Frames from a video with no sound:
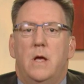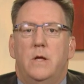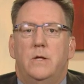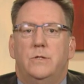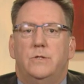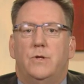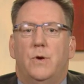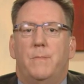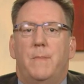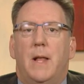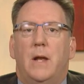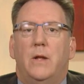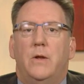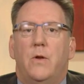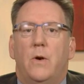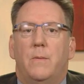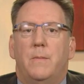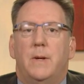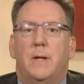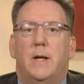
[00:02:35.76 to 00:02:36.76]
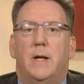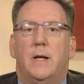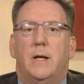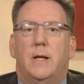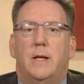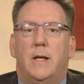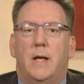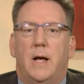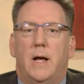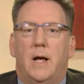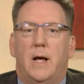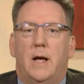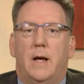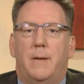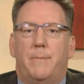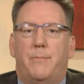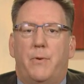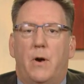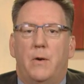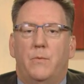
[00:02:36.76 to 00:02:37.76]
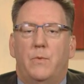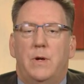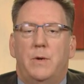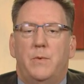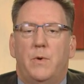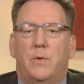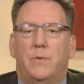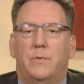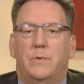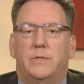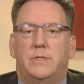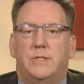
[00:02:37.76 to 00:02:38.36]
So melanoma, we will